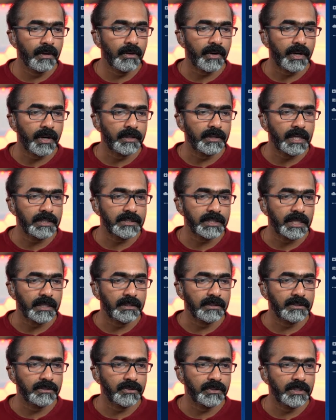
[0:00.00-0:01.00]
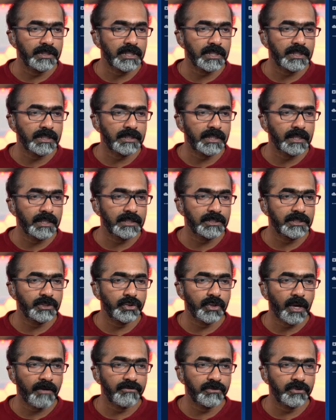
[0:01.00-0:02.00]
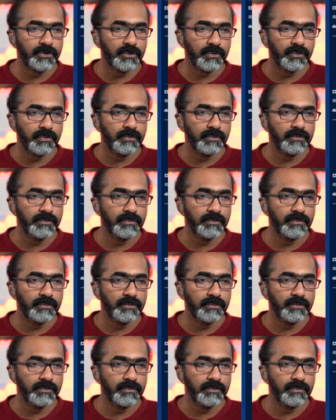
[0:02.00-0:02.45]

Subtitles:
All right, that's it. So these are the things that you have to do.